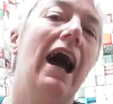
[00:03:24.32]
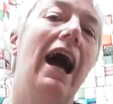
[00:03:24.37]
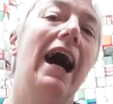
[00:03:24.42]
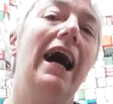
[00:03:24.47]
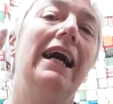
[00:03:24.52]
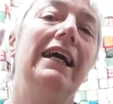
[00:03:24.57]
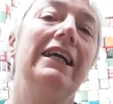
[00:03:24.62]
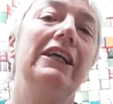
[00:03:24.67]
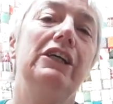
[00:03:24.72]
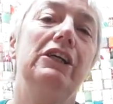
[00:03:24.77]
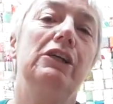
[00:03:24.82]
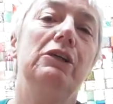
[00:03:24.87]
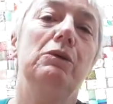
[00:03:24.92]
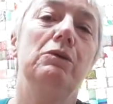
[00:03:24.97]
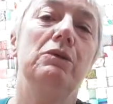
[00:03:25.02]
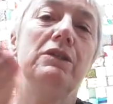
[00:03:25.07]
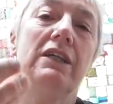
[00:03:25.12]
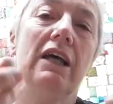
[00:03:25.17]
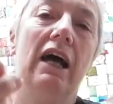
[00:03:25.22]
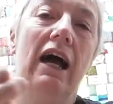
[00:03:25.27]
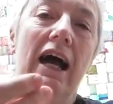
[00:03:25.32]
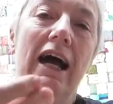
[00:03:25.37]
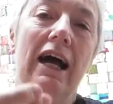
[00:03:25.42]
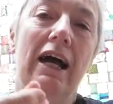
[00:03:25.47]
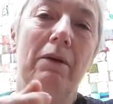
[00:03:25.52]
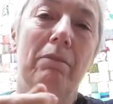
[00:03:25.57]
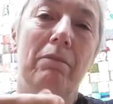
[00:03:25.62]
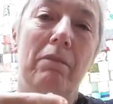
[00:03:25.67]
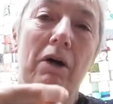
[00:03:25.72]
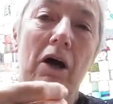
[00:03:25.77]
I use
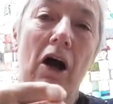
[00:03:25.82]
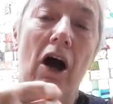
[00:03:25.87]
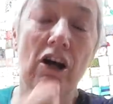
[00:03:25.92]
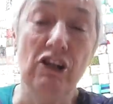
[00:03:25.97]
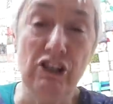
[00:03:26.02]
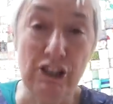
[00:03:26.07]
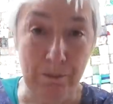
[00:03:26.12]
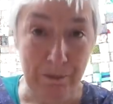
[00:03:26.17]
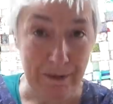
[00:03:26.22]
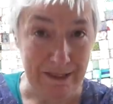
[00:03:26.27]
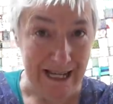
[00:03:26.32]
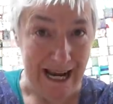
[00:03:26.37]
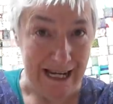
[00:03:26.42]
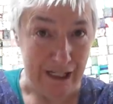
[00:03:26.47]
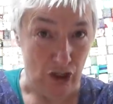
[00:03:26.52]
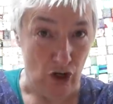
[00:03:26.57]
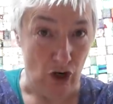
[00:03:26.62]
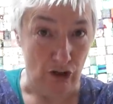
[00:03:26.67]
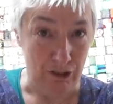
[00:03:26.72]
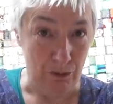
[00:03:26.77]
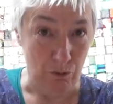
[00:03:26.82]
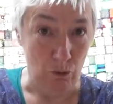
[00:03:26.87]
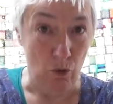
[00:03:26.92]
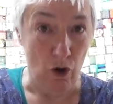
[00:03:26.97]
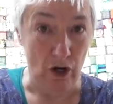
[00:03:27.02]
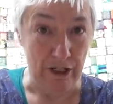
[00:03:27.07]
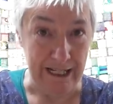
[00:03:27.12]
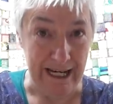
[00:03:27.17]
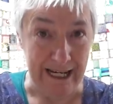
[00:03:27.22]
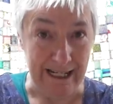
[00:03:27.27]
um, one hundred percent cotton
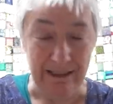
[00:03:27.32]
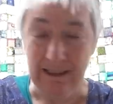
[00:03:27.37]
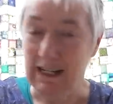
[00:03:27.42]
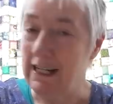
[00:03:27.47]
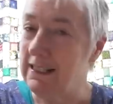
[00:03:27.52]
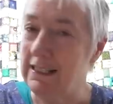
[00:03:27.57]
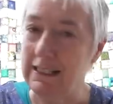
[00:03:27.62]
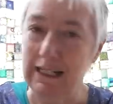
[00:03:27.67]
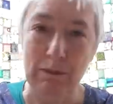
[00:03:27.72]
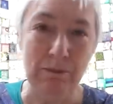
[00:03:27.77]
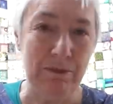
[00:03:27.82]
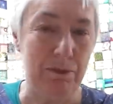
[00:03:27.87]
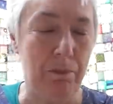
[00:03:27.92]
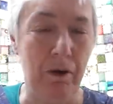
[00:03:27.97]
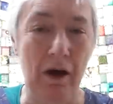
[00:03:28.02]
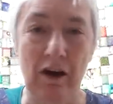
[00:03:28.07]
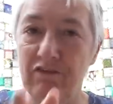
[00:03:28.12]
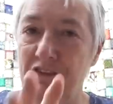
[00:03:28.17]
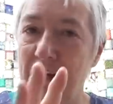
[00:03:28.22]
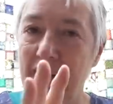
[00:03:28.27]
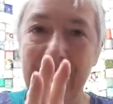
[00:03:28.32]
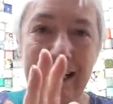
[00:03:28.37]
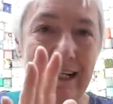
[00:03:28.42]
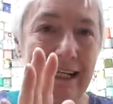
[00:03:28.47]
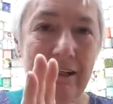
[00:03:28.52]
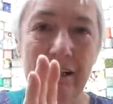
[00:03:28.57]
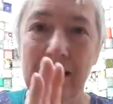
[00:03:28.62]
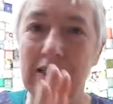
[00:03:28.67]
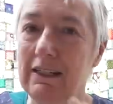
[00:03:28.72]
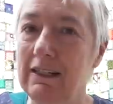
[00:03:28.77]
wadding. It seems
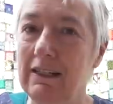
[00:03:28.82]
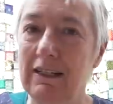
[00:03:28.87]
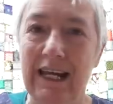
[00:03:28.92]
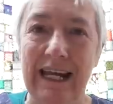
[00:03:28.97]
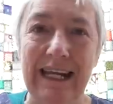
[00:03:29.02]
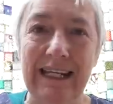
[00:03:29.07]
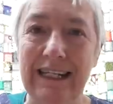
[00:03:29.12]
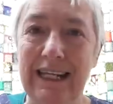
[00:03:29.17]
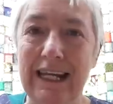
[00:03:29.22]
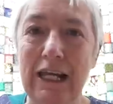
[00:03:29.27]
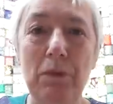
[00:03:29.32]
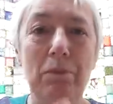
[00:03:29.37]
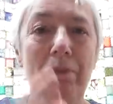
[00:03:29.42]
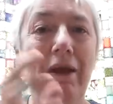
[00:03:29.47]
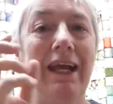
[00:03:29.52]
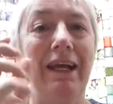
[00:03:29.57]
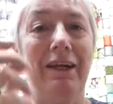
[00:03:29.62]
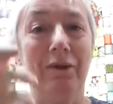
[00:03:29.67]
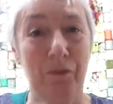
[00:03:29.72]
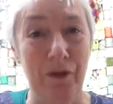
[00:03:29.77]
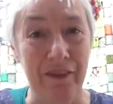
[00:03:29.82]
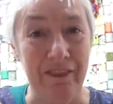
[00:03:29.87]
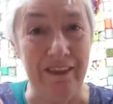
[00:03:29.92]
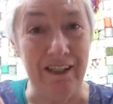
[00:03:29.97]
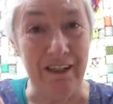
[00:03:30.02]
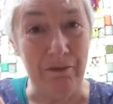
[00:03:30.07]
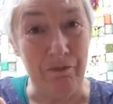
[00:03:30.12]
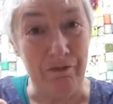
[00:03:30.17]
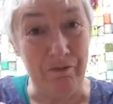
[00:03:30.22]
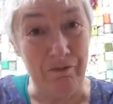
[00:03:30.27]
perfectly in keeping with
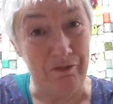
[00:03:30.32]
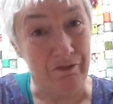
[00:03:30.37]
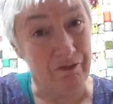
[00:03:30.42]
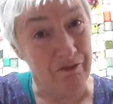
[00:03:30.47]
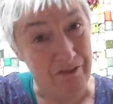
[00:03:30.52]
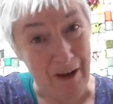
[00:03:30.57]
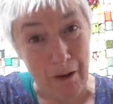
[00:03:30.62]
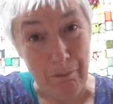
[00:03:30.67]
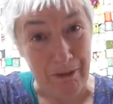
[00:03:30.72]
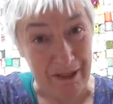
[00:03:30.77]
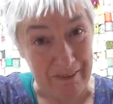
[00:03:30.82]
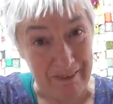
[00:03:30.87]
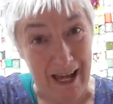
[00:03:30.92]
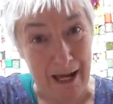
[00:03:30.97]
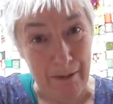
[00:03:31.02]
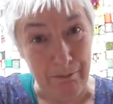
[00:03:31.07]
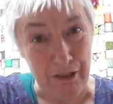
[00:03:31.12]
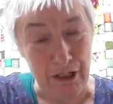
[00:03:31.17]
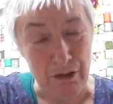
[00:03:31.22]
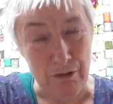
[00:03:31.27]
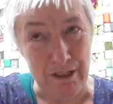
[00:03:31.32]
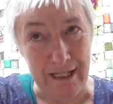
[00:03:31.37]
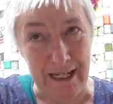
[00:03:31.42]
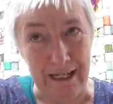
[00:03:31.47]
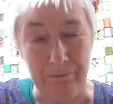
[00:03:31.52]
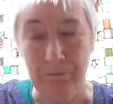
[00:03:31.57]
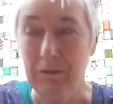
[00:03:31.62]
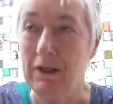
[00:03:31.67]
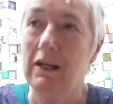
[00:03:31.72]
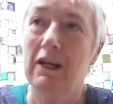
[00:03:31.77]
the fabric that I'm
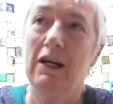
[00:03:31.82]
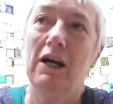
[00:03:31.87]
using.